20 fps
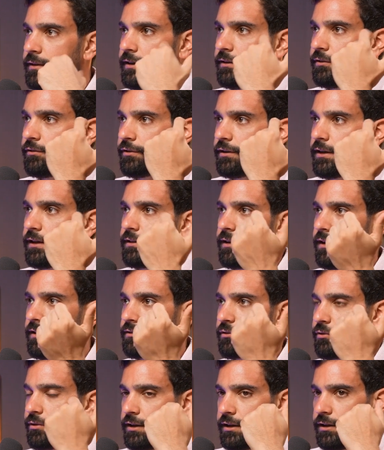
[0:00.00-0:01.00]
The internet
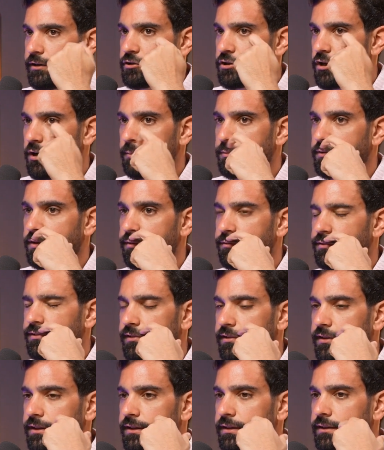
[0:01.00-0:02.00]
has created jobs,
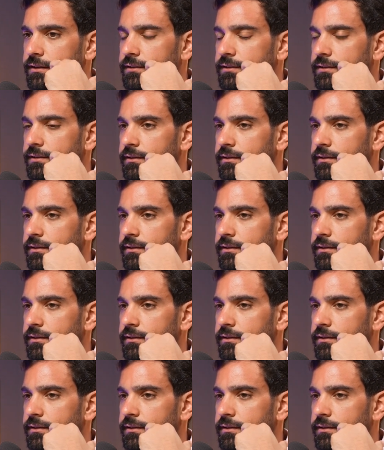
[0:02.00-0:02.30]
obviously.